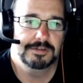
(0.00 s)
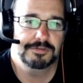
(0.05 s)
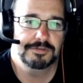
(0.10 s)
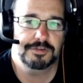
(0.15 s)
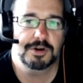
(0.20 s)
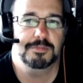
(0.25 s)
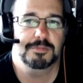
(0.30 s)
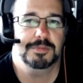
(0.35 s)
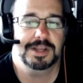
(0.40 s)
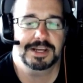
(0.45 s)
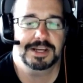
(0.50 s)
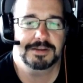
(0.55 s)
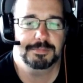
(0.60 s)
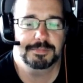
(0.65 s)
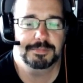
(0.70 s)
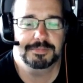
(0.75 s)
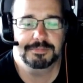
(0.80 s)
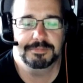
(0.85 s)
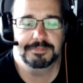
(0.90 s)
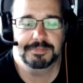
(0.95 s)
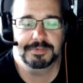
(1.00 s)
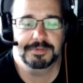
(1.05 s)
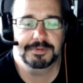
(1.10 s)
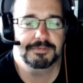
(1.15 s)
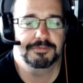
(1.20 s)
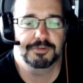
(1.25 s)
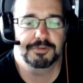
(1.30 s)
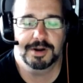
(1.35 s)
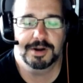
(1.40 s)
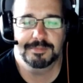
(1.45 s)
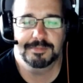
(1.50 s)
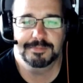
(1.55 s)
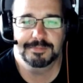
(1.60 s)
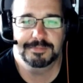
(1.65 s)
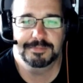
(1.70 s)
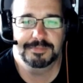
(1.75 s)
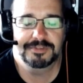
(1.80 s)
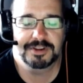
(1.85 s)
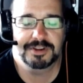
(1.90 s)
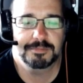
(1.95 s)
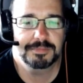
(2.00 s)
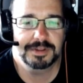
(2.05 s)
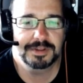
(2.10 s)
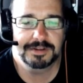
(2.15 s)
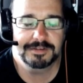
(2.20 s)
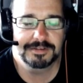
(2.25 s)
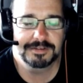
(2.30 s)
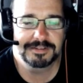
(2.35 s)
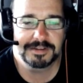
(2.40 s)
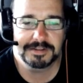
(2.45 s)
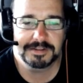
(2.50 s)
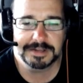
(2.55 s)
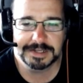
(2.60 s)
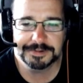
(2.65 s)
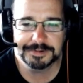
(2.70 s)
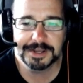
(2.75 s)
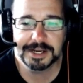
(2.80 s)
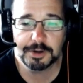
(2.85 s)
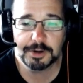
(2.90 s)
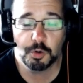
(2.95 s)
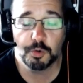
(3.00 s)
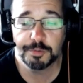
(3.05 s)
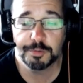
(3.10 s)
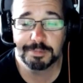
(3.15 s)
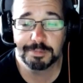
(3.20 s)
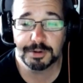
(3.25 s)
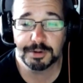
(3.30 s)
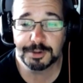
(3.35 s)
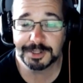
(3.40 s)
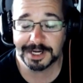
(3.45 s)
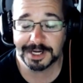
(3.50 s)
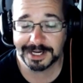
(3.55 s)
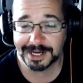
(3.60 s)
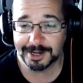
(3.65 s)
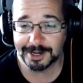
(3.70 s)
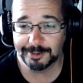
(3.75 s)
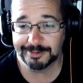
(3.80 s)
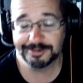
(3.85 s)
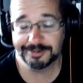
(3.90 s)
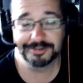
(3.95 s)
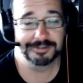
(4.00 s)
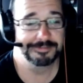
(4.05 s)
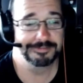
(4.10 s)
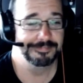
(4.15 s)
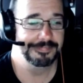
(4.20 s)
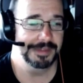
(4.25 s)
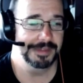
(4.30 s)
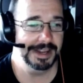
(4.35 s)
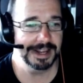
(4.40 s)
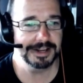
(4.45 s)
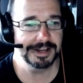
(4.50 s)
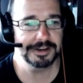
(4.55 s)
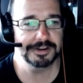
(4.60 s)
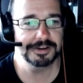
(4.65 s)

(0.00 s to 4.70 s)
from like from something silly like old Plurk accounts, and